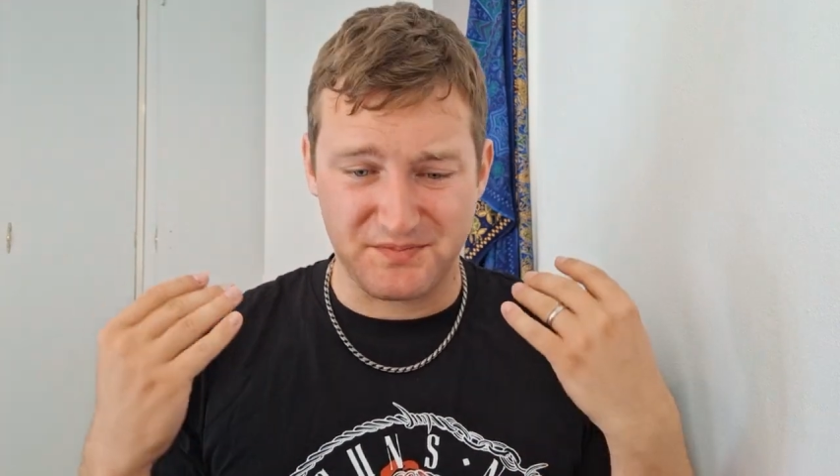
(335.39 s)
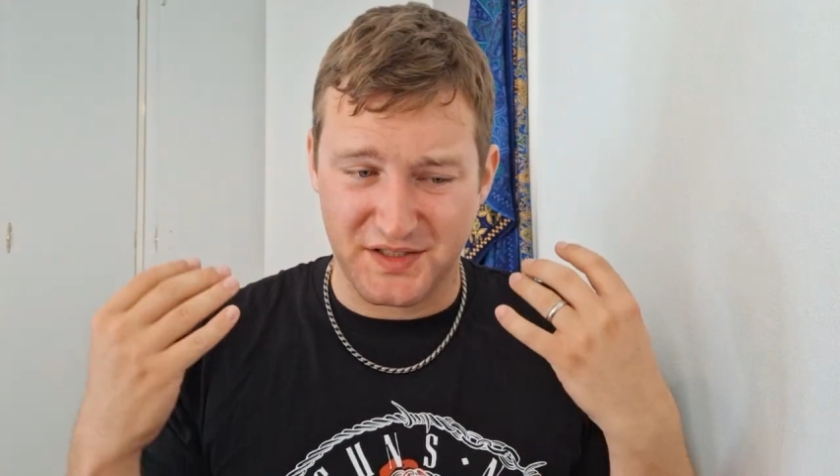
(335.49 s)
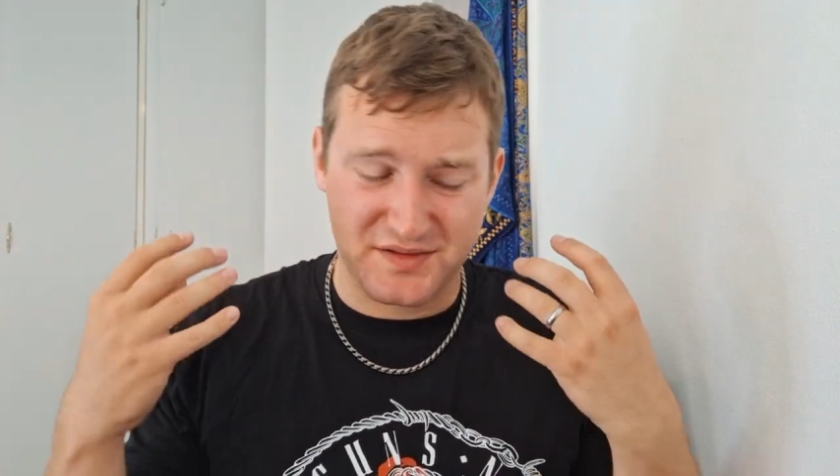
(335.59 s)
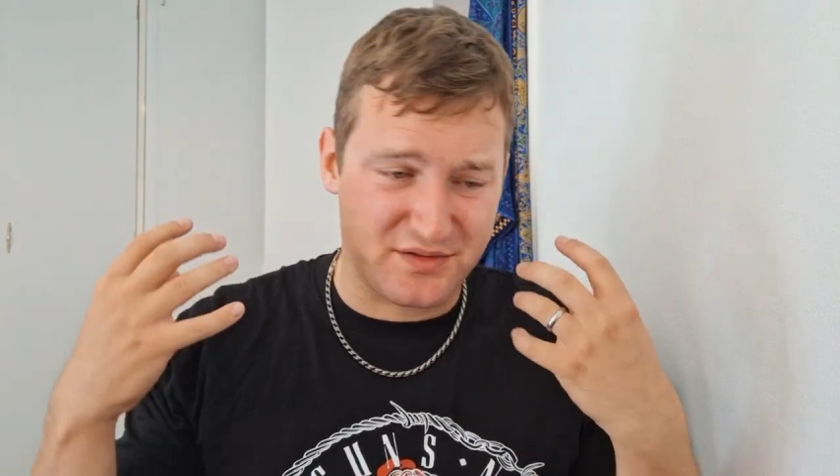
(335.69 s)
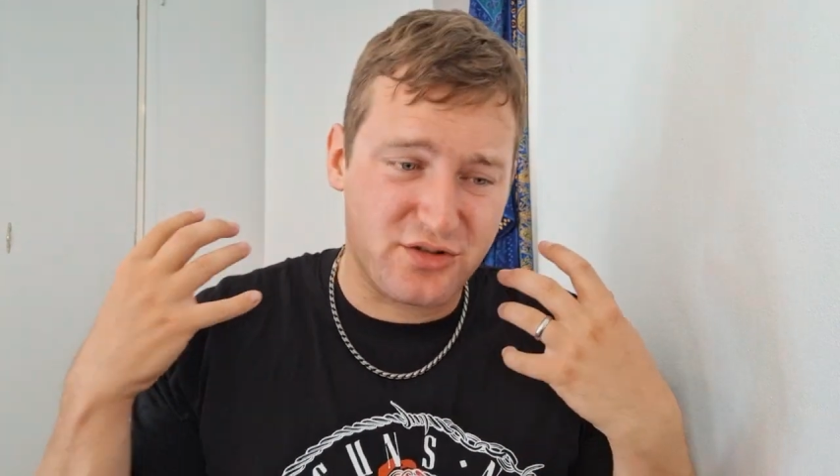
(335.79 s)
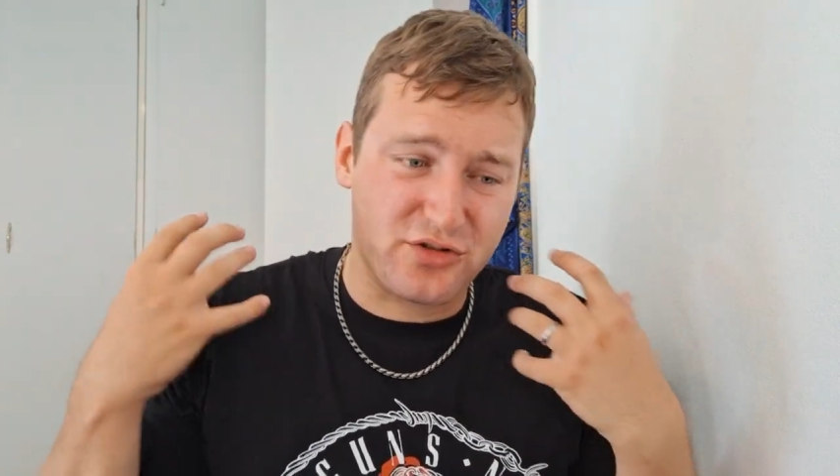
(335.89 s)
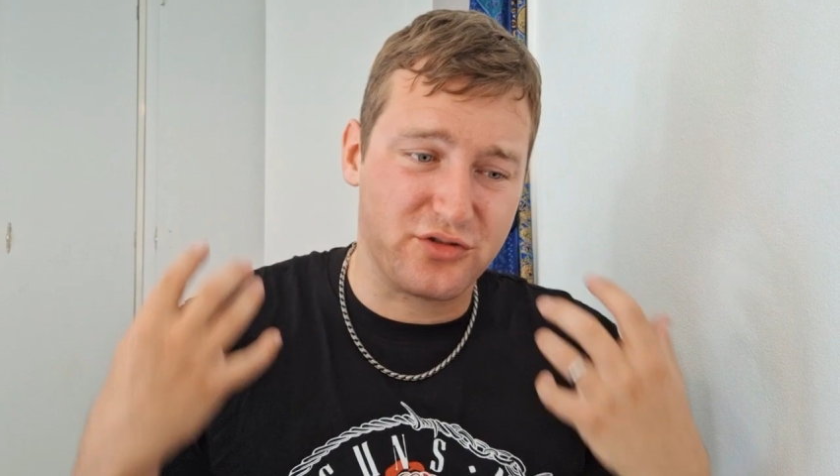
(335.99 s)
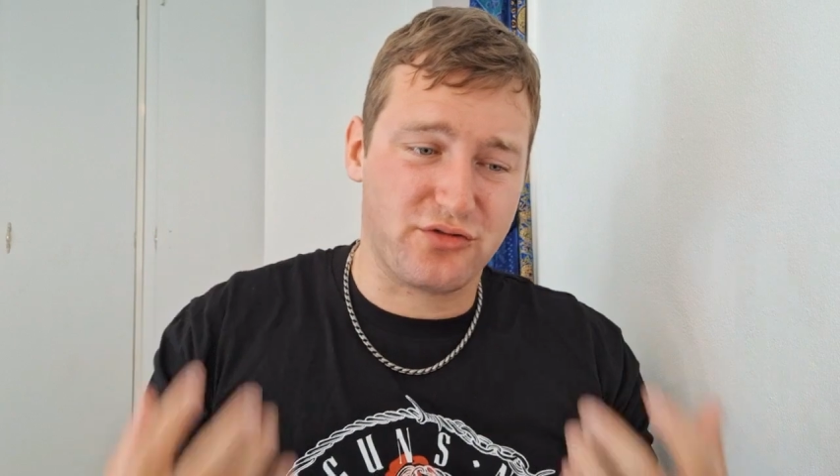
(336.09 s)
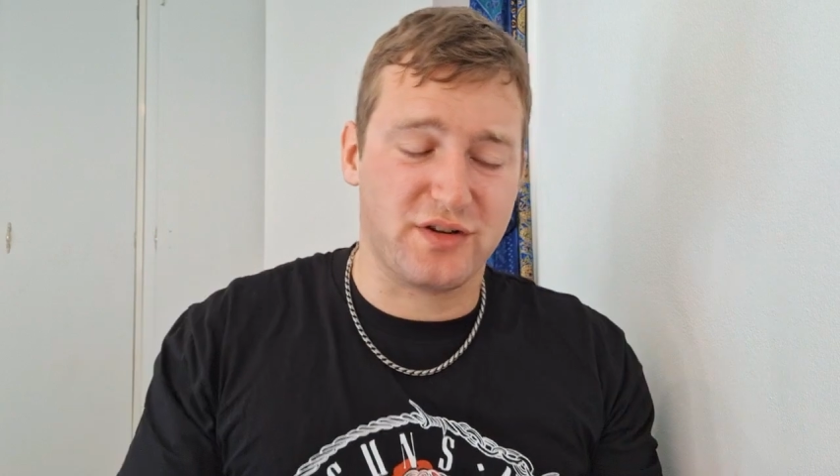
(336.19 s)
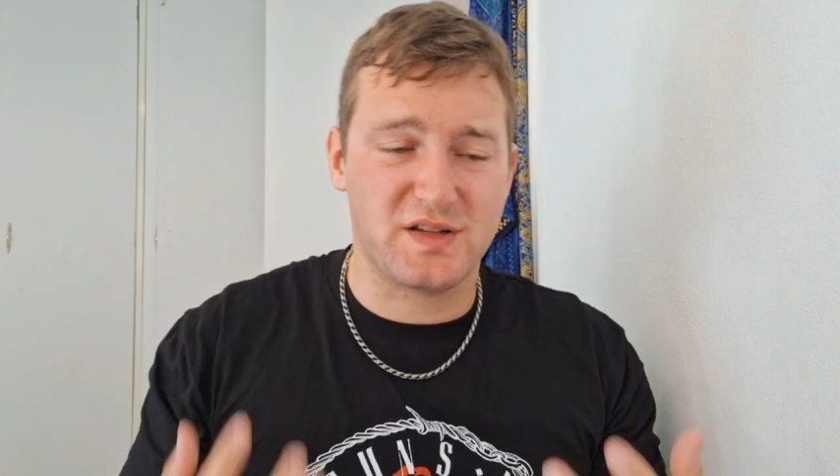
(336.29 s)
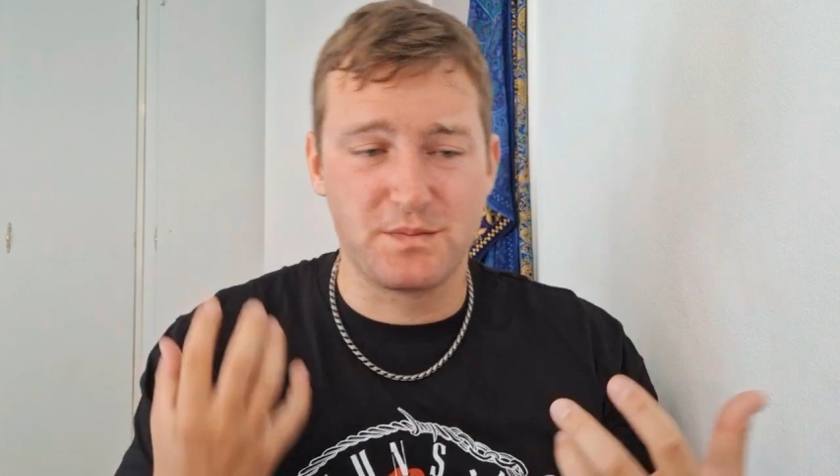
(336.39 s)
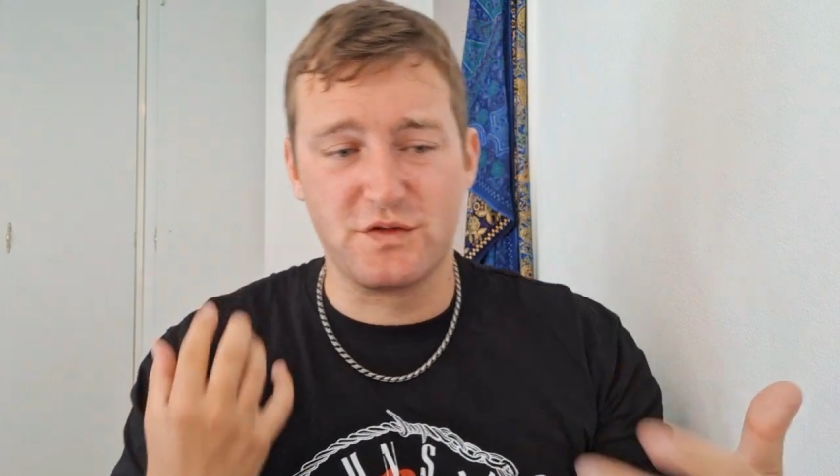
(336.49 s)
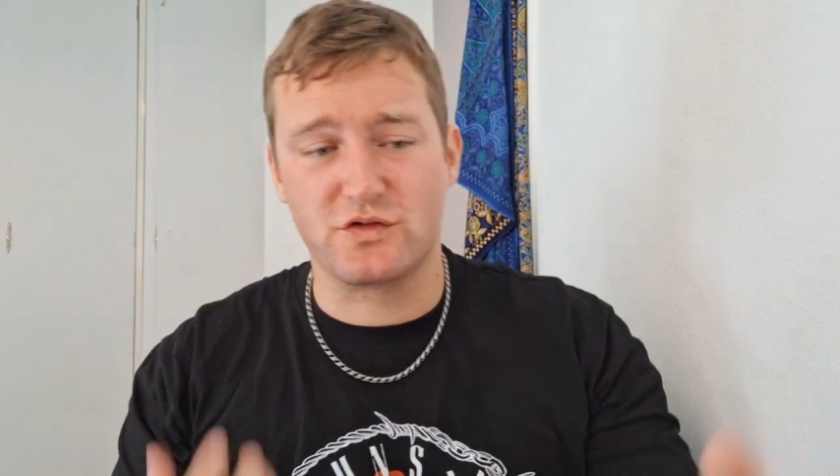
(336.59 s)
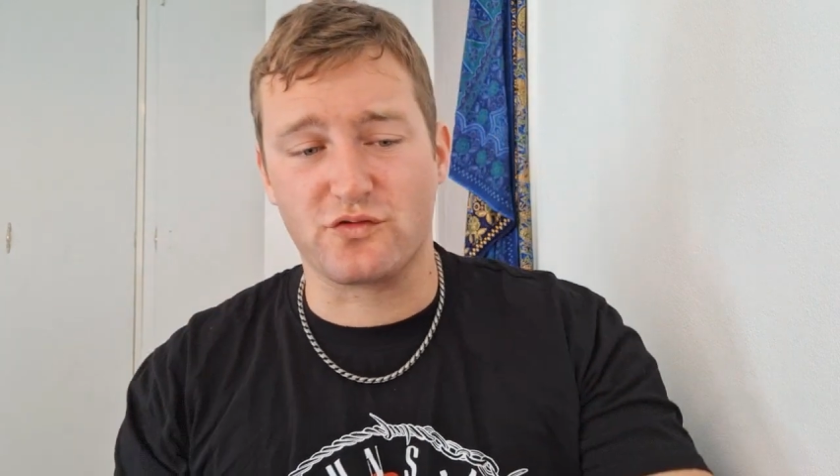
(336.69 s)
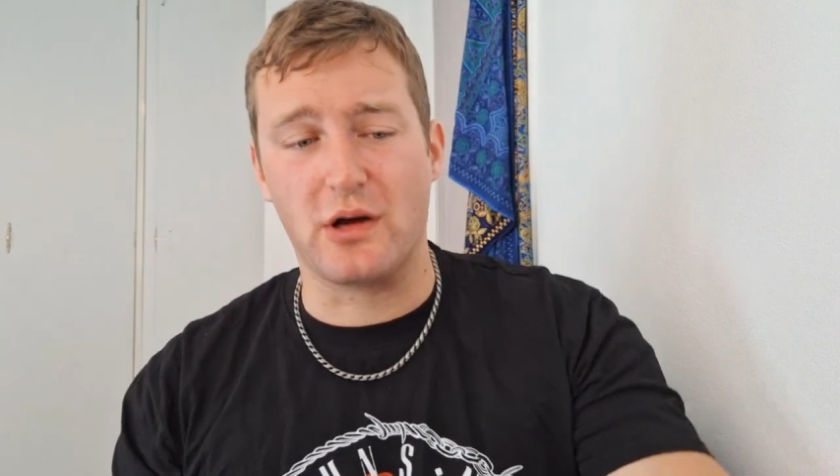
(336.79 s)
just crisp,
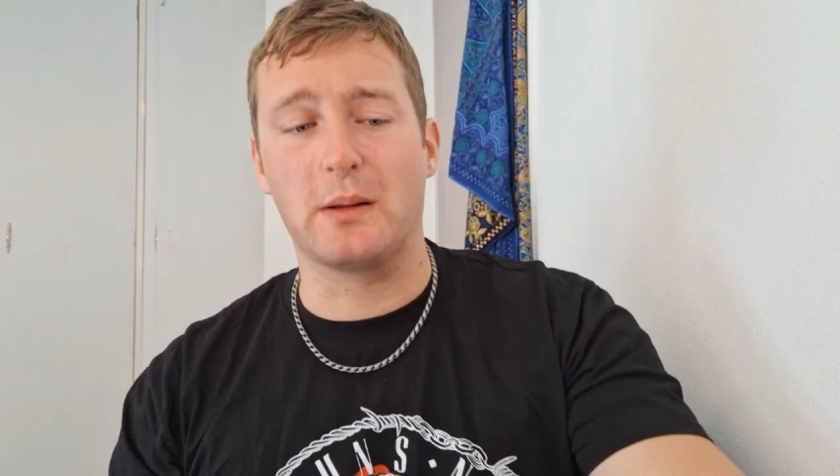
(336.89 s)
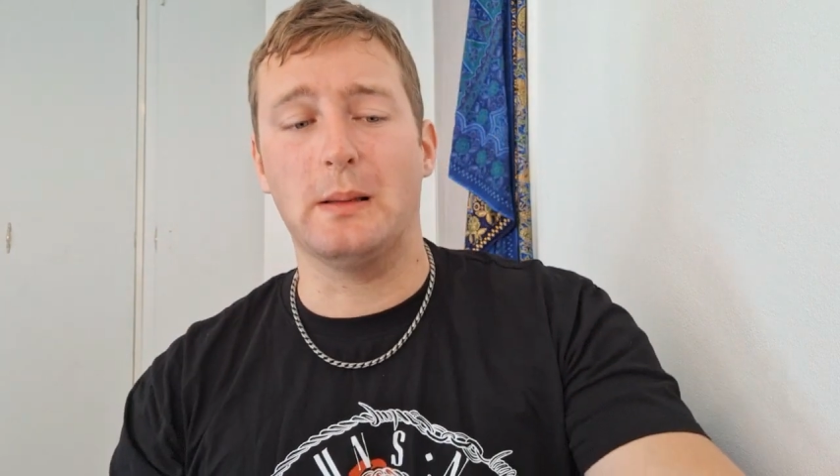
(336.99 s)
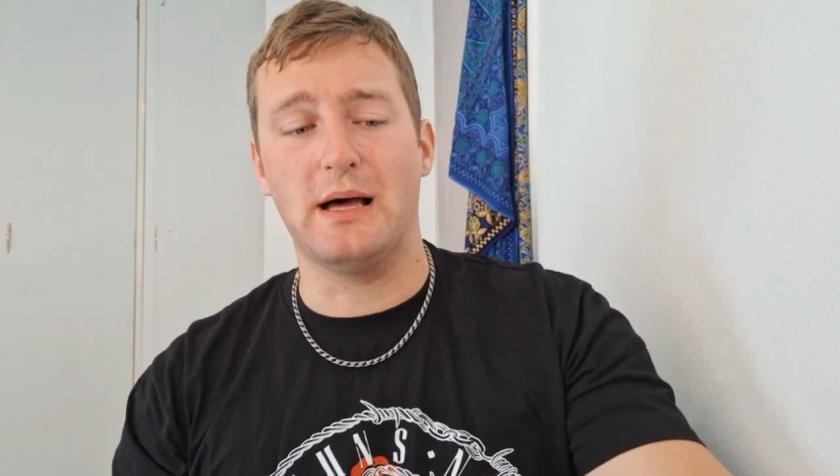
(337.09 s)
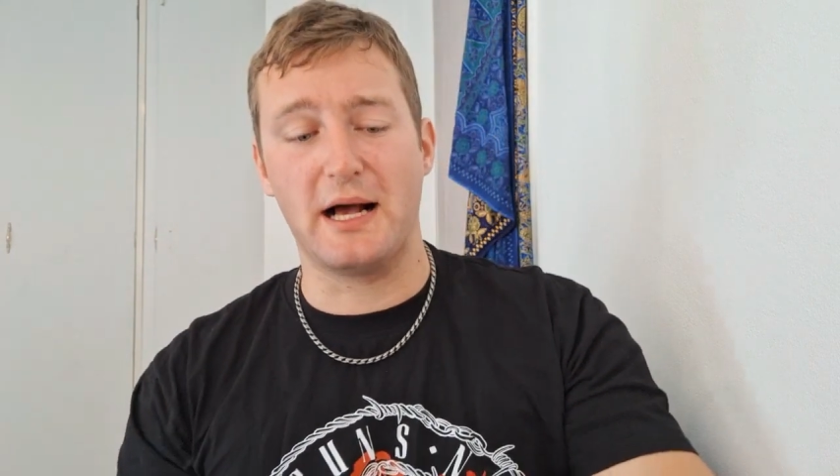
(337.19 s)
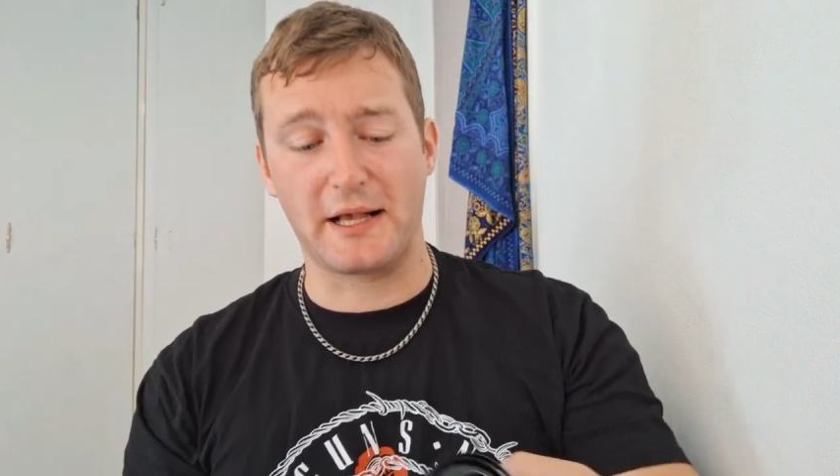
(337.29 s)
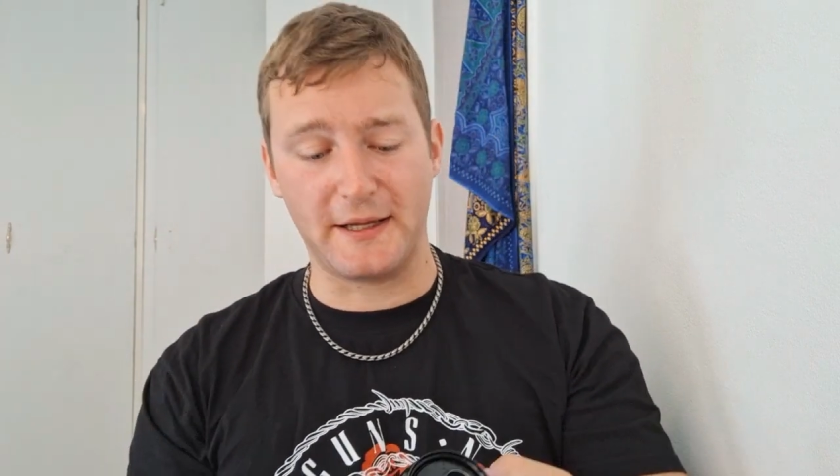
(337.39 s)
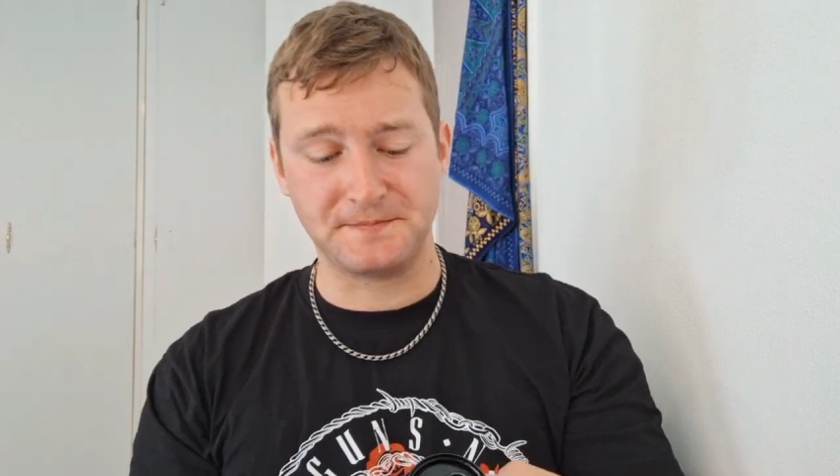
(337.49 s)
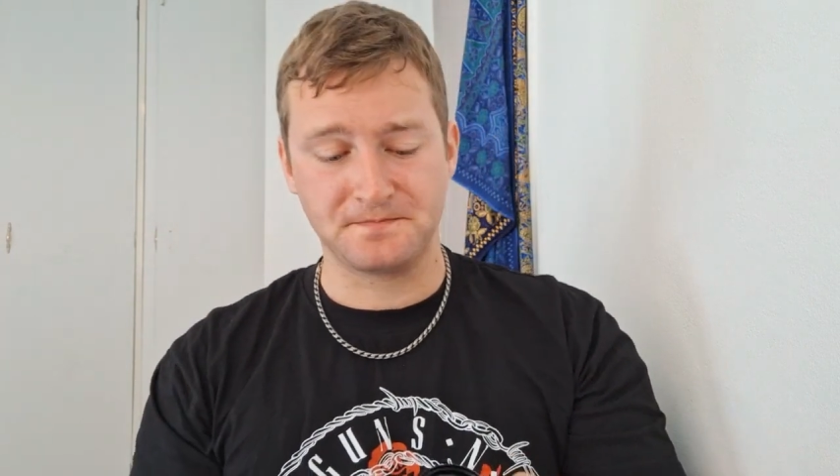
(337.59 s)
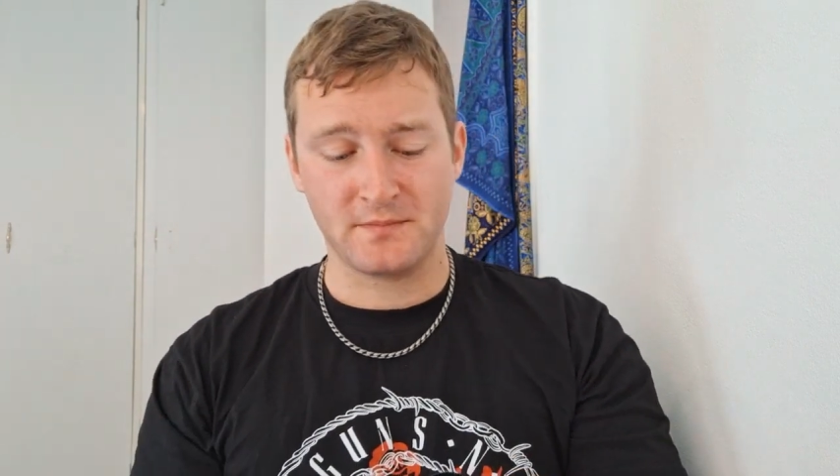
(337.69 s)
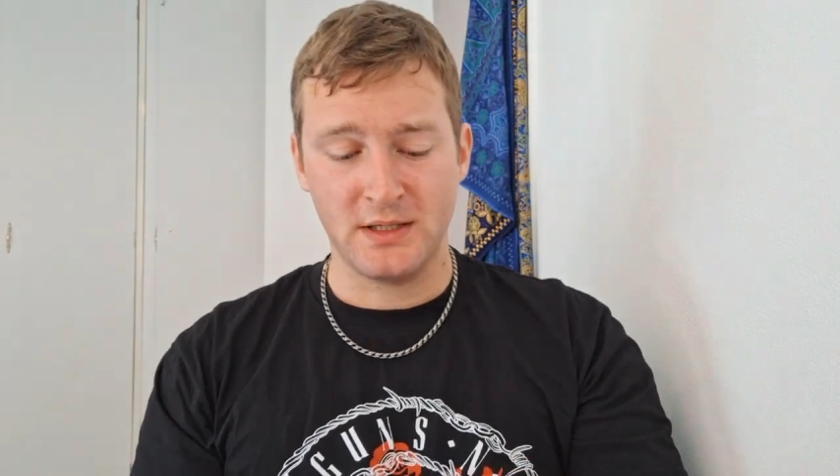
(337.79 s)
strong lager.